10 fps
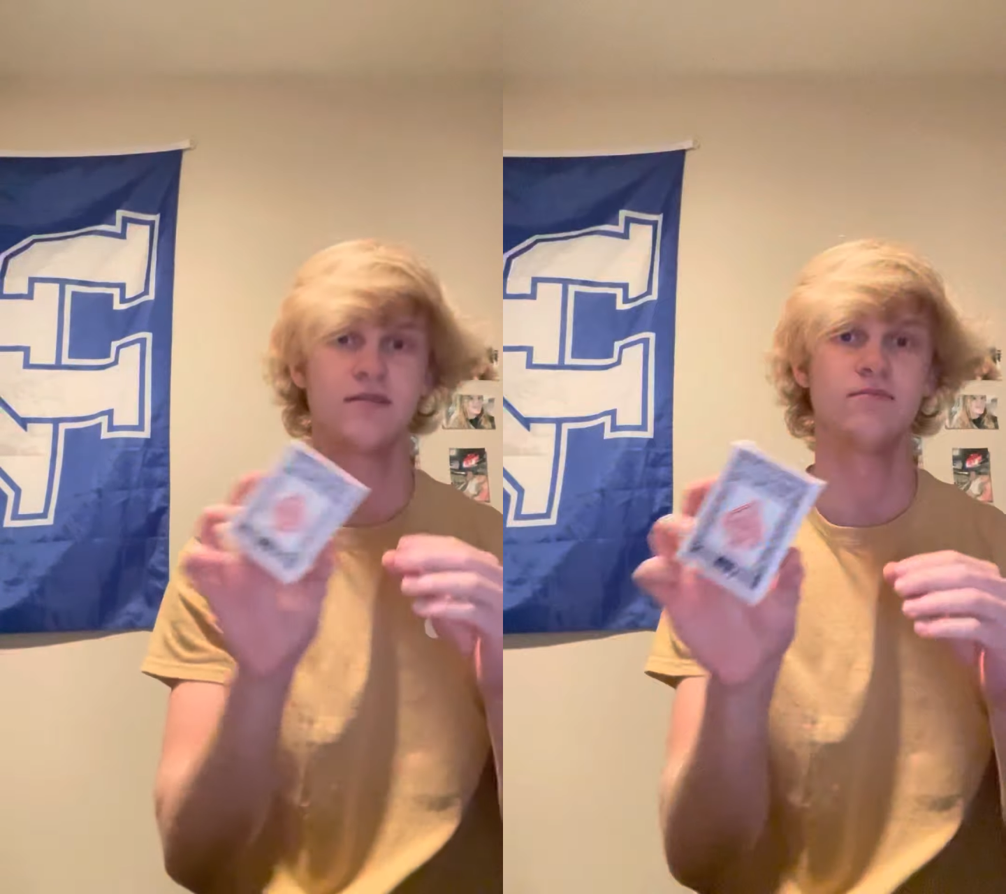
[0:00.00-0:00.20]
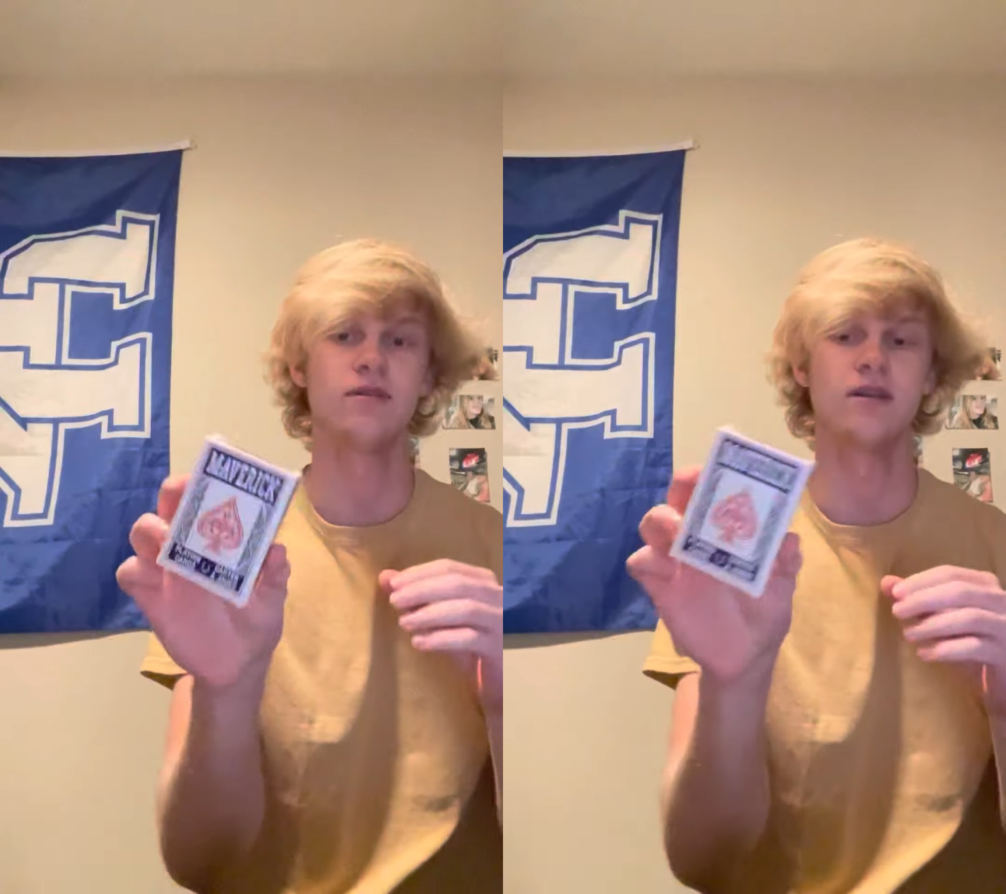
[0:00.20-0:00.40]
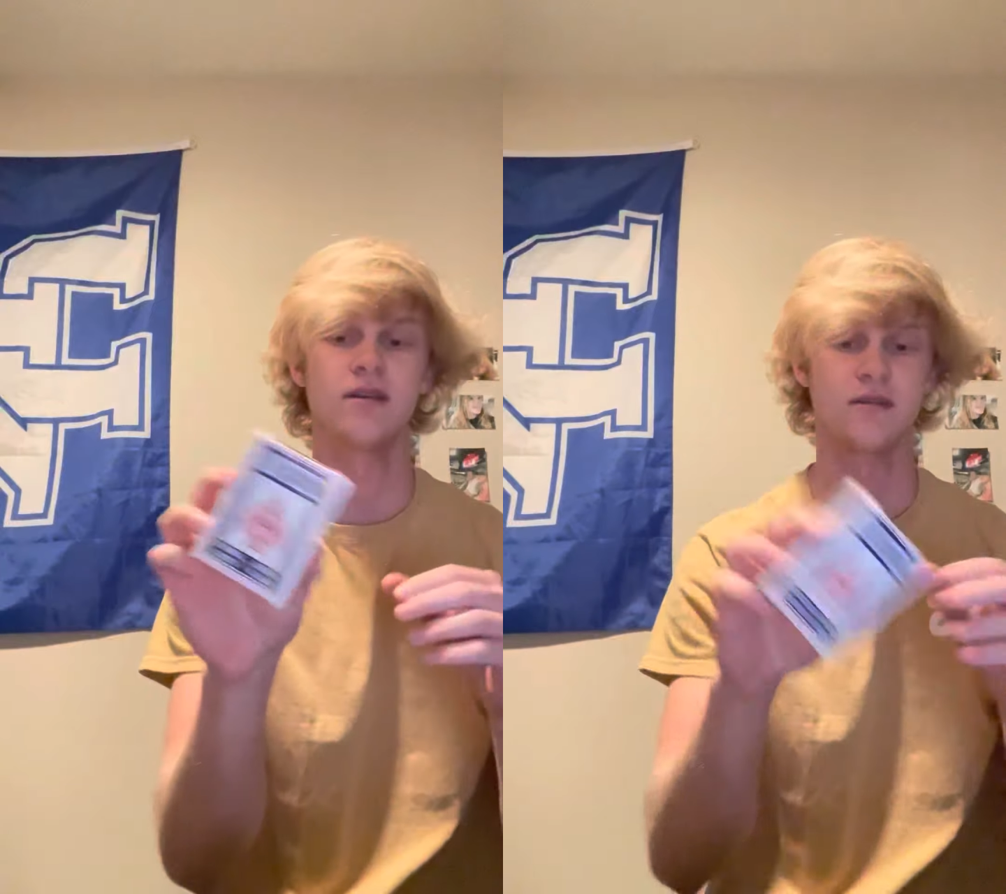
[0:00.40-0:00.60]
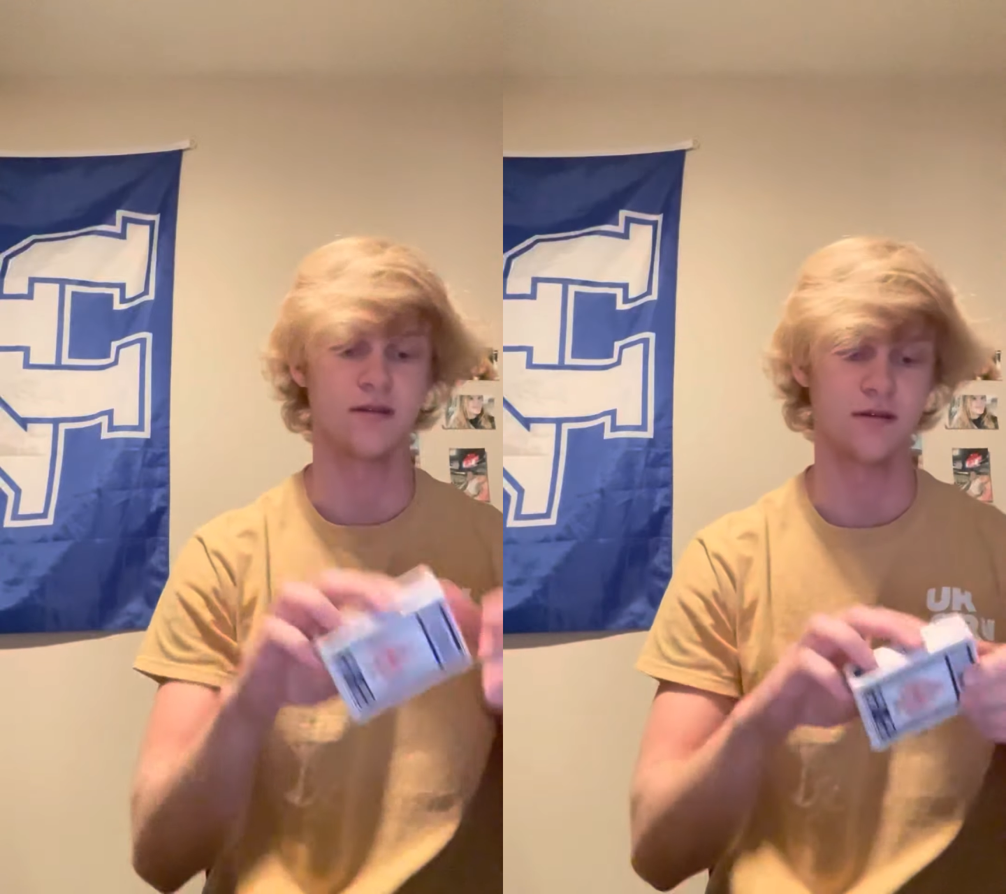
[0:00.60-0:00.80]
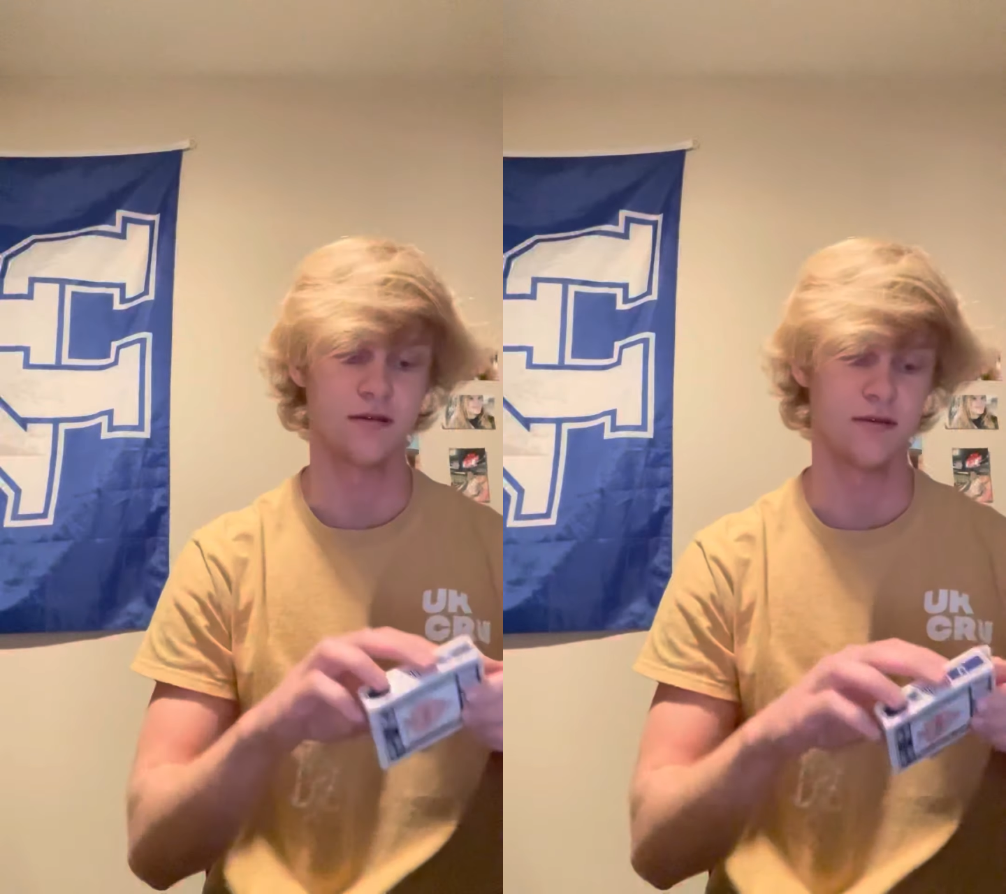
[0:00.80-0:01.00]
playing
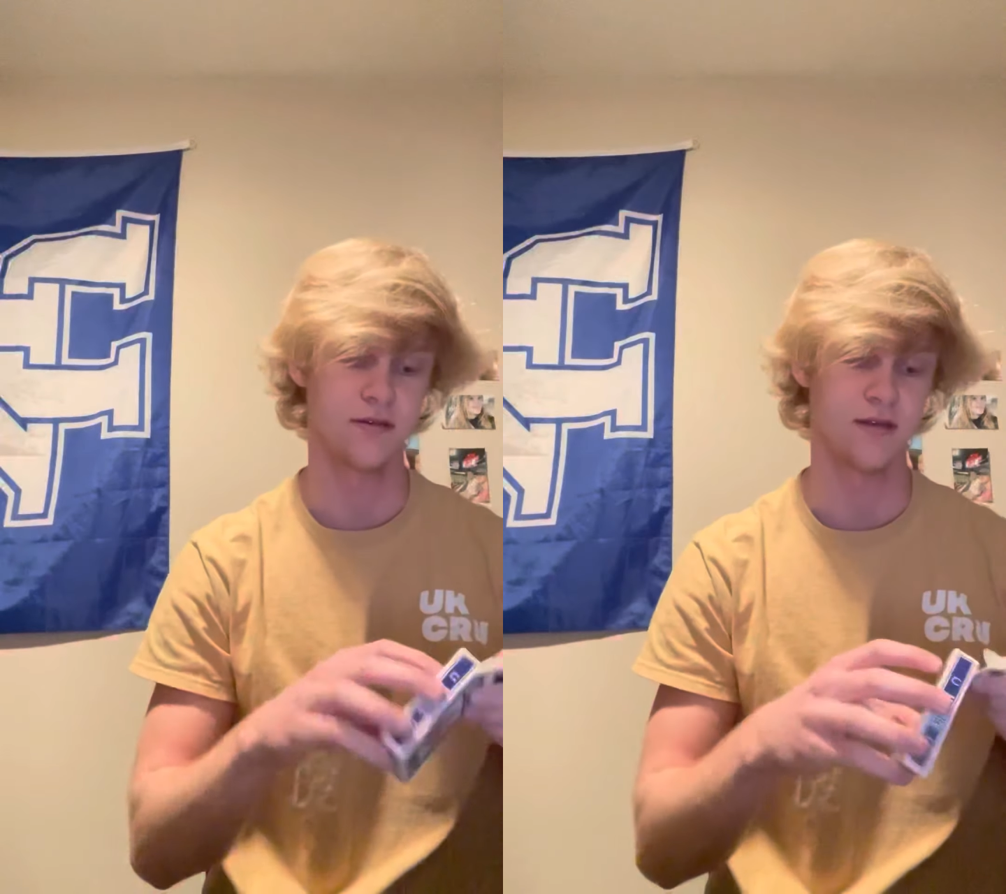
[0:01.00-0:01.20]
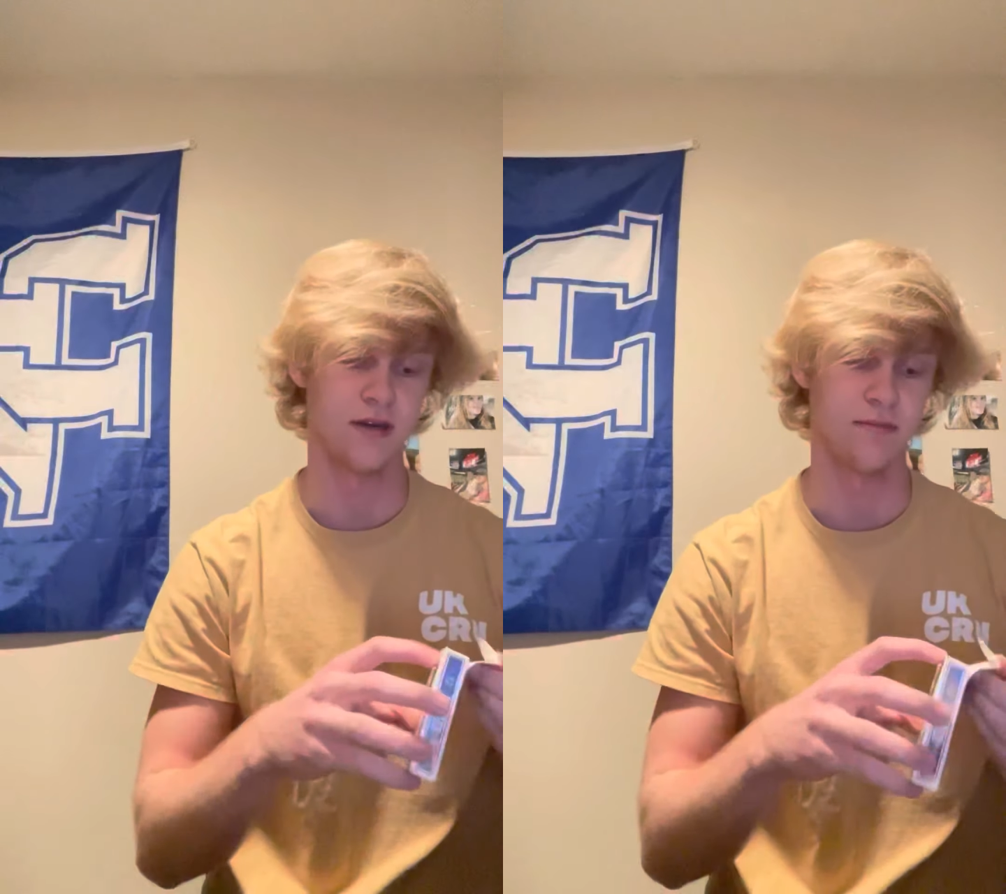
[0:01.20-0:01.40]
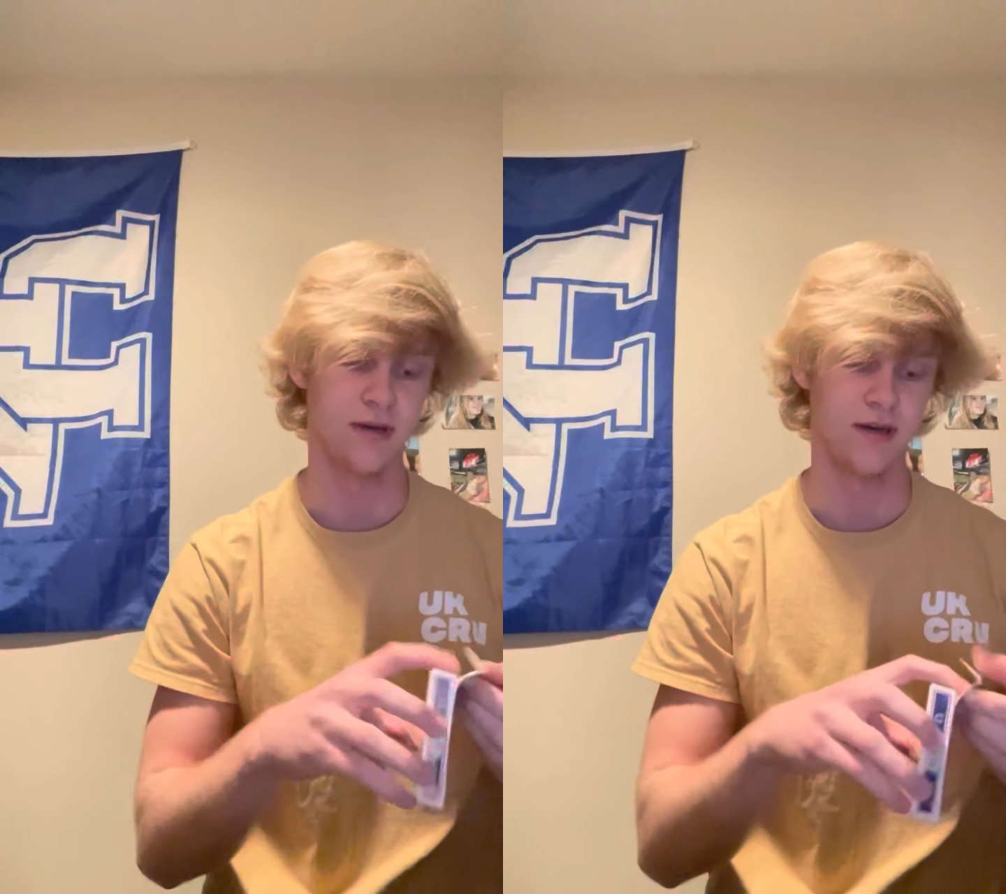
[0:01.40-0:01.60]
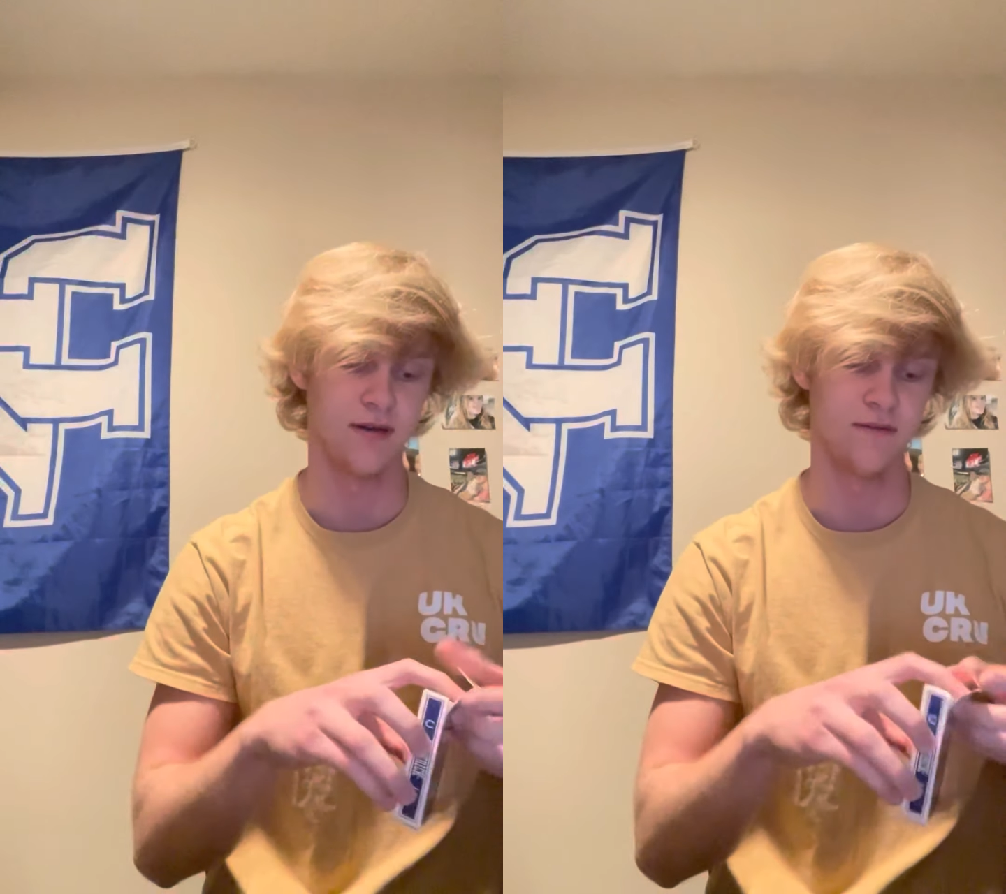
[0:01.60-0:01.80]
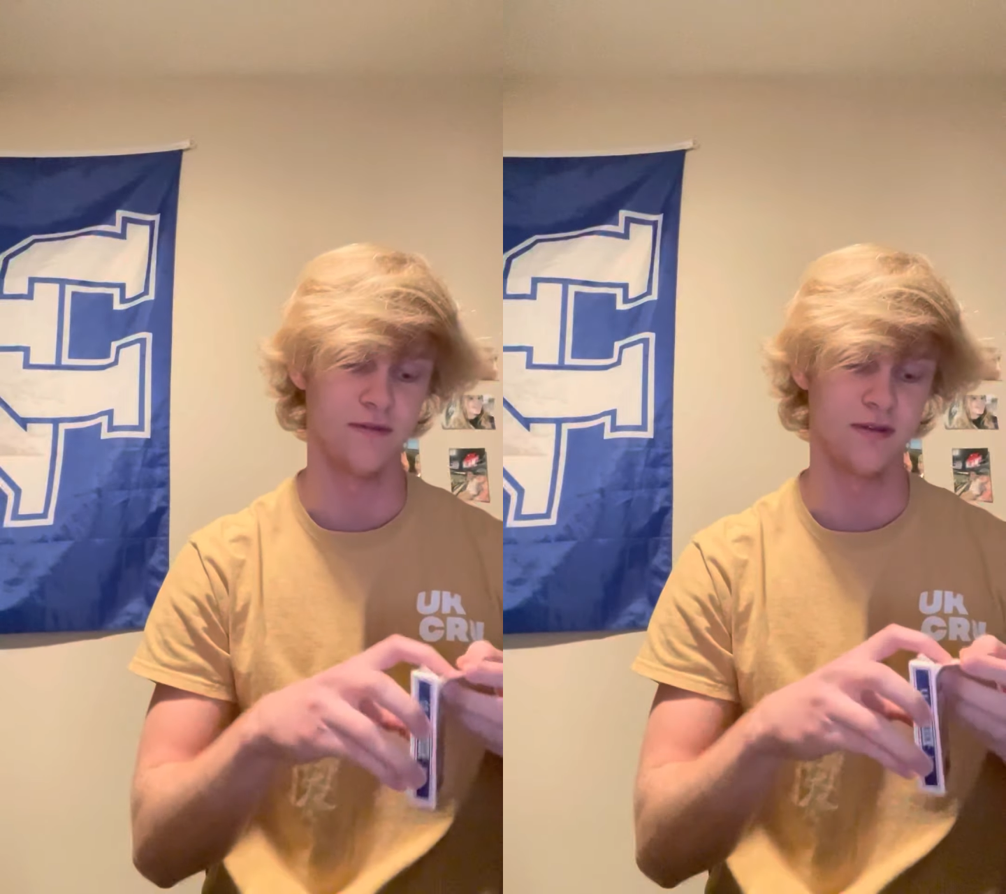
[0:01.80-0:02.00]
cards that I bought
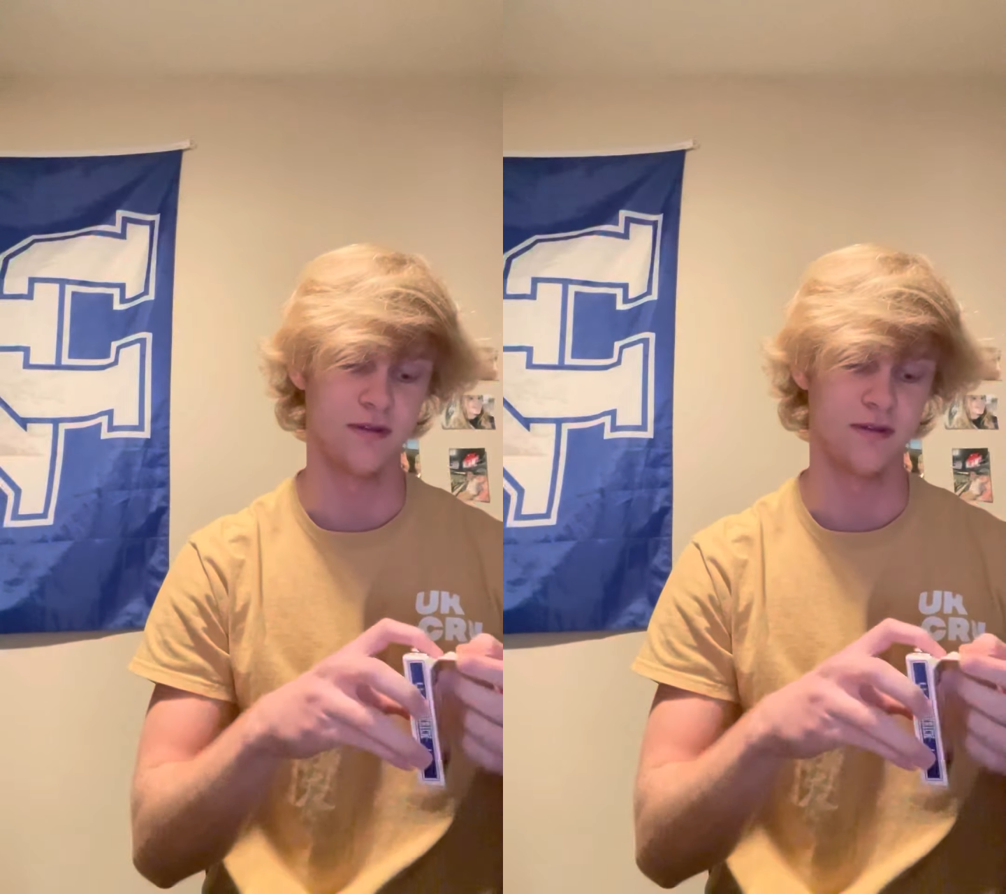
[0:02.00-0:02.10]
over at